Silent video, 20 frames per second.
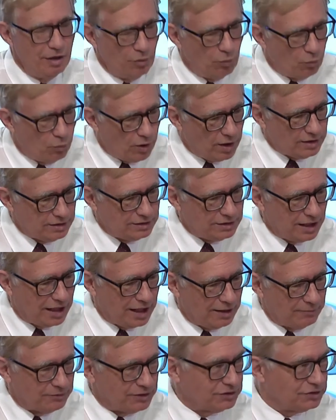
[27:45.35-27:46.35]
1
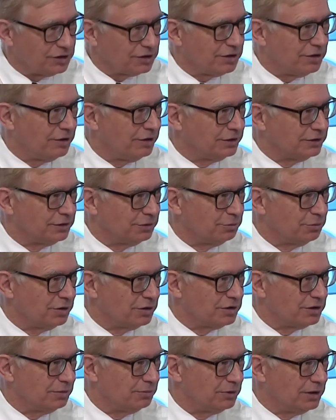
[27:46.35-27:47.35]
time there's a call to
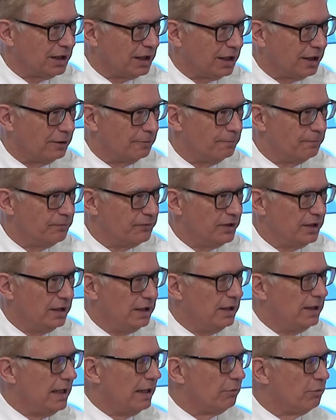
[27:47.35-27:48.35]
worship God.
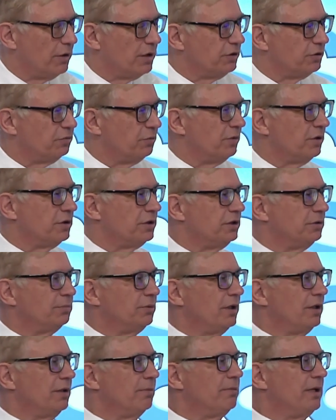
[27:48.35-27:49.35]
And what is worship
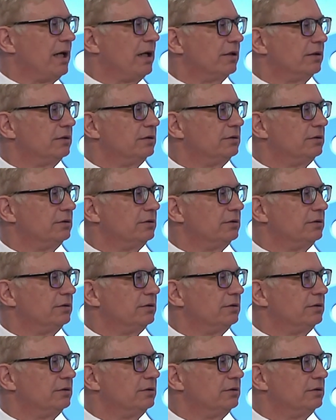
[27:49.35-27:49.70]
all about?